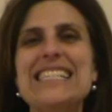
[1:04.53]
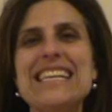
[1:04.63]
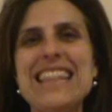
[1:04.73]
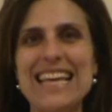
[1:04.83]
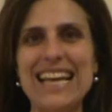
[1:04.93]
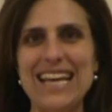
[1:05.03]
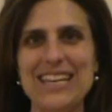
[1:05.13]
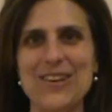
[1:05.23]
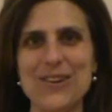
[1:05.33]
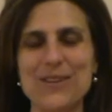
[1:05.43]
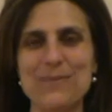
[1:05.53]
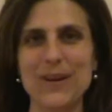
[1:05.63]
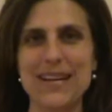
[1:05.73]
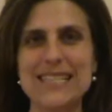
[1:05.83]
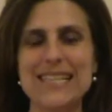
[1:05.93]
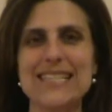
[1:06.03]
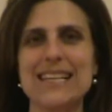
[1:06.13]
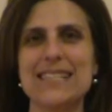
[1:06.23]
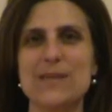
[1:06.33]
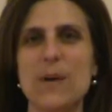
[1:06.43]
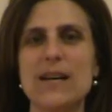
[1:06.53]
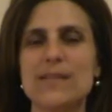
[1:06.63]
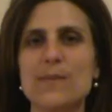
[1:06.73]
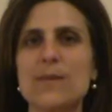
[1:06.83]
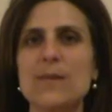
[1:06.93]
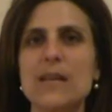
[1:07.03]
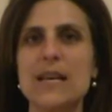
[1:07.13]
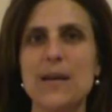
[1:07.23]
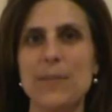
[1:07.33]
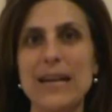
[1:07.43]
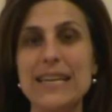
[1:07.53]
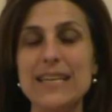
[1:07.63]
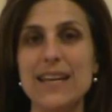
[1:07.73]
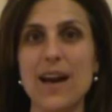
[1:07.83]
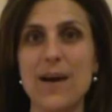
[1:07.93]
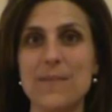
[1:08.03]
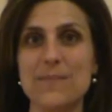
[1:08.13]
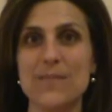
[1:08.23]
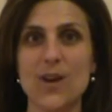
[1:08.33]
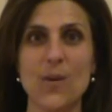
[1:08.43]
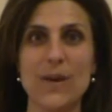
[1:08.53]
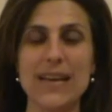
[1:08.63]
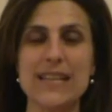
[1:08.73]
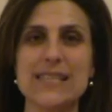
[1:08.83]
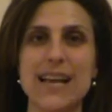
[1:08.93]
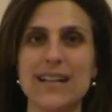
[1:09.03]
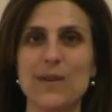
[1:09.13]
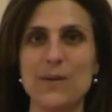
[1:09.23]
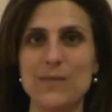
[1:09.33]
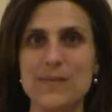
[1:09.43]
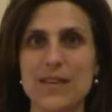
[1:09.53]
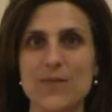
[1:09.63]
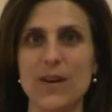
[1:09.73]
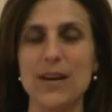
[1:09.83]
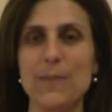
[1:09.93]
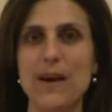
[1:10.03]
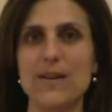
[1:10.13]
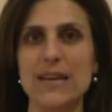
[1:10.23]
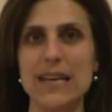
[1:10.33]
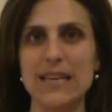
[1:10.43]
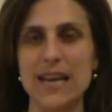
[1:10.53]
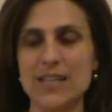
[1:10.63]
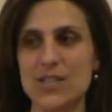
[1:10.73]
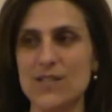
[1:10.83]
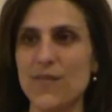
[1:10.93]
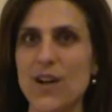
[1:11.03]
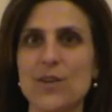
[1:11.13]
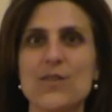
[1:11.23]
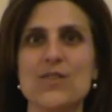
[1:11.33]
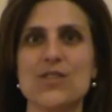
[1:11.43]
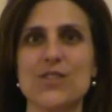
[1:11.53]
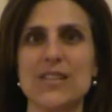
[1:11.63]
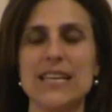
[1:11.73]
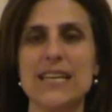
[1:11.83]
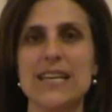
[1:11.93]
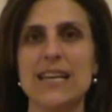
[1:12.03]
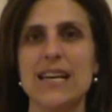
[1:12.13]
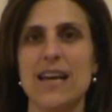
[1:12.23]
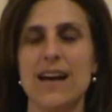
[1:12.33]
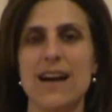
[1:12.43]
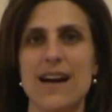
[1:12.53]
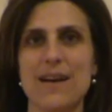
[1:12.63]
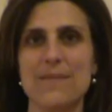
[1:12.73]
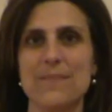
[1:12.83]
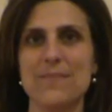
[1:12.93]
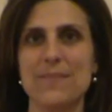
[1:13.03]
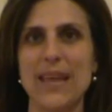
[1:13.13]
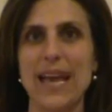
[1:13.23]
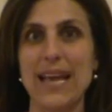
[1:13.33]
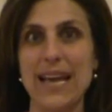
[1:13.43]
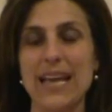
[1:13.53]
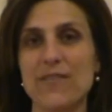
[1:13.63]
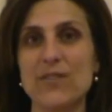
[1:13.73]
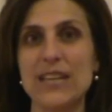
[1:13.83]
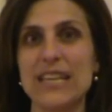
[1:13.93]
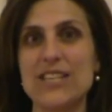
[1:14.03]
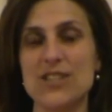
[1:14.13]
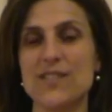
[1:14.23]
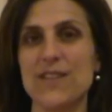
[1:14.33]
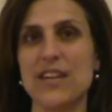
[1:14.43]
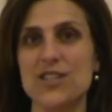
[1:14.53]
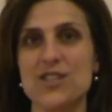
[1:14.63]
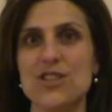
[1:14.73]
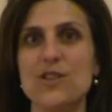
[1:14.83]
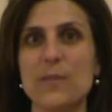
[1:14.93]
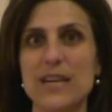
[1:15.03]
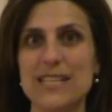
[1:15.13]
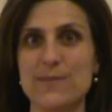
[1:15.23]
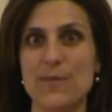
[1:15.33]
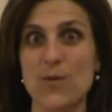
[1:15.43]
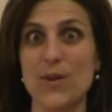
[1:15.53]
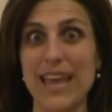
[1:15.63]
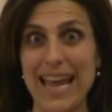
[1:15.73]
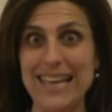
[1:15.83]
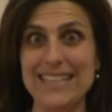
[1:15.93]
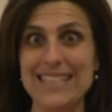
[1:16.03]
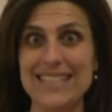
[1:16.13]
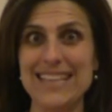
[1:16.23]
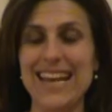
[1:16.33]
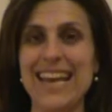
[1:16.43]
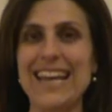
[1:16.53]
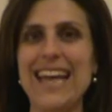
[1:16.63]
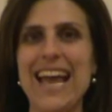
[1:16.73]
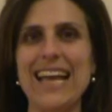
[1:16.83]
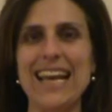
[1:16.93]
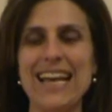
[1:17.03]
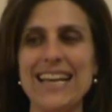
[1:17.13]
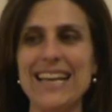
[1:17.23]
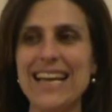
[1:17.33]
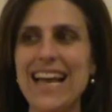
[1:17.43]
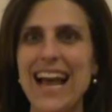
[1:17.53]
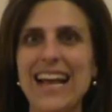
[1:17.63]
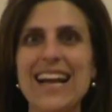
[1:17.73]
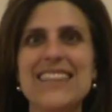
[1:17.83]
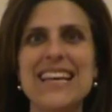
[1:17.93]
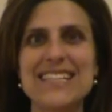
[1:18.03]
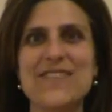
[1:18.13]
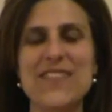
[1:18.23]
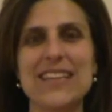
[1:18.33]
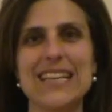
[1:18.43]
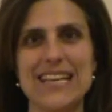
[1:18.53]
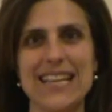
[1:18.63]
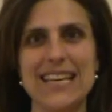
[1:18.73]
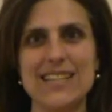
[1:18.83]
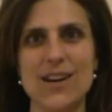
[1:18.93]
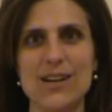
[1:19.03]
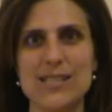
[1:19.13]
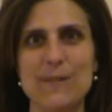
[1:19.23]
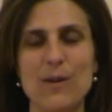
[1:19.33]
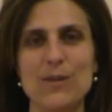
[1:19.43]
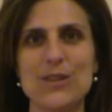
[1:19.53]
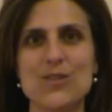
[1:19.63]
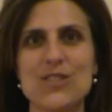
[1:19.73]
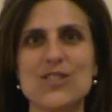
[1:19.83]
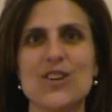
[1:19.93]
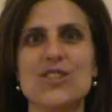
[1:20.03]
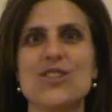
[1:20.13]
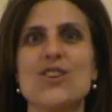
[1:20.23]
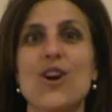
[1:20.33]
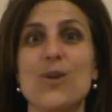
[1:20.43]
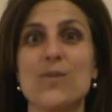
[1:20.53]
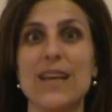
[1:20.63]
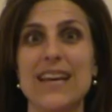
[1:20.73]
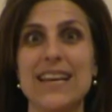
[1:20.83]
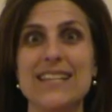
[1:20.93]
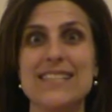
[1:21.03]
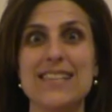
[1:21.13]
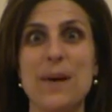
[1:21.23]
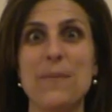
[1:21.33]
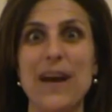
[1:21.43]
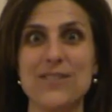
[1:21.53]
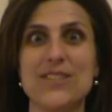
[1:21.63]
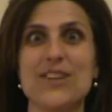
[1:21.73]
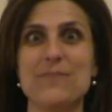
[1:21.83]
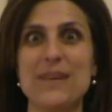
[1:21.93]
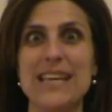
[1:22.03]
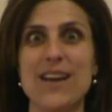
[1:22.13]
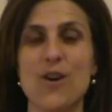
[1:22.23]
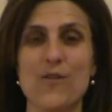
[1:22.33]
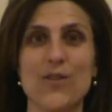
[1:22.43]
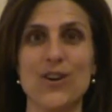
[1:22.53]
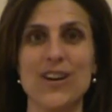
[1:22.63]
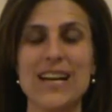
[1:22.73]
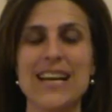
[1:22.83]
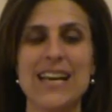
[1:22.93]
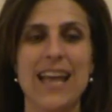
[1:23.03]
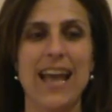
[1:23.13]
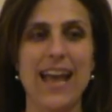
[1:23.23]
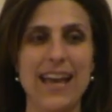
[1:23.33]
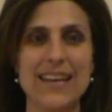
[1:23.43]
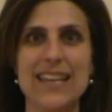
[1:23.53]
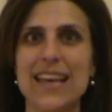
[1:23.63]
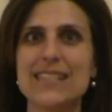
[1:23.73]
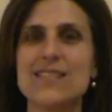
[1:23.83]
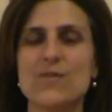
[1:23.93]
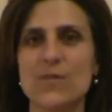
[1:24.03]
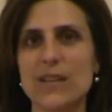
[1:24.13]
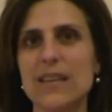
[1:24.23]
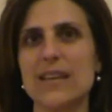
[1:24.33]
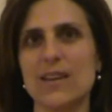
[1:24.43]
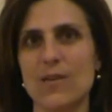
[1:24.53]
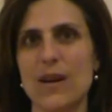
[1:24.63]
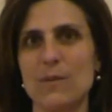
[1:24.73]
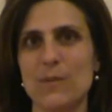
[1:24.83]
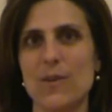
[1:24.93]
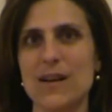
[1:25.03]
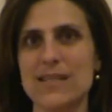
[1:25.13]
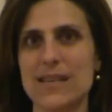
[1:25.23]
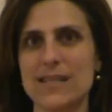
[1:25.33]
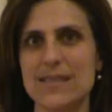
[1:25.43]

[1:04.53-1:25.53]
did think I could because he says it's possible, but I didn't come knowing exactly what I was going to write about, and I just followed the journey. And I really just finished 2 minutes before the end today, and I got that feeling that he talks about when you just start to know that it's about to be over. And that's really an incredible process.